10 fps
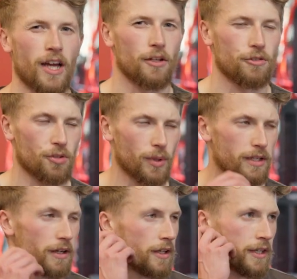calories a
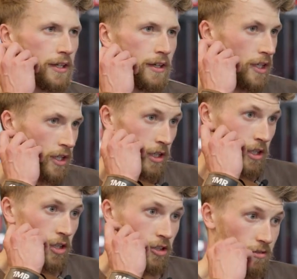week,
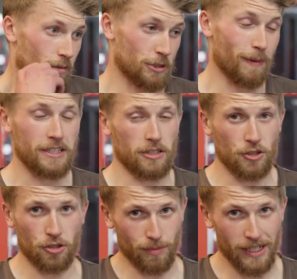which
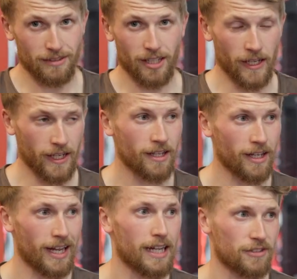basically just means
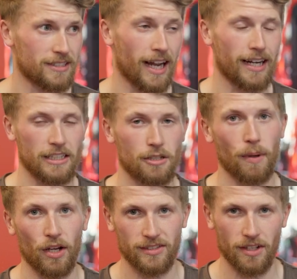I have to target to
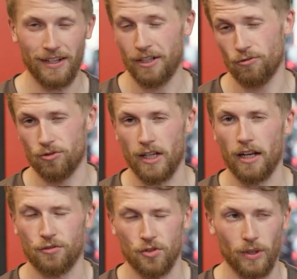burn 1,700
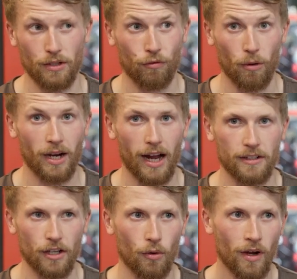calories a week from
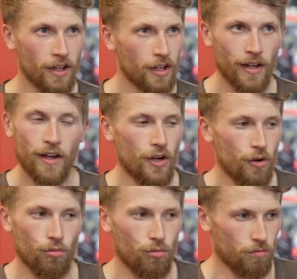cardio,
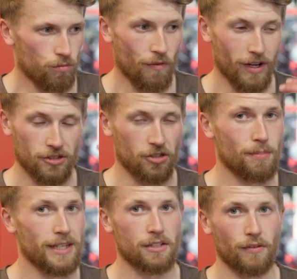whether that's on a
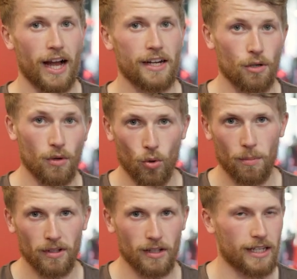piece of cardio
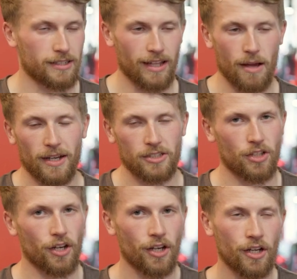equipment like a
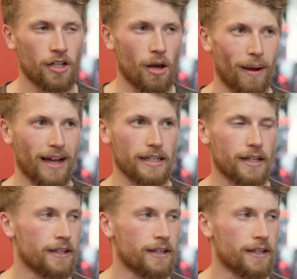Stairmaster, a bike,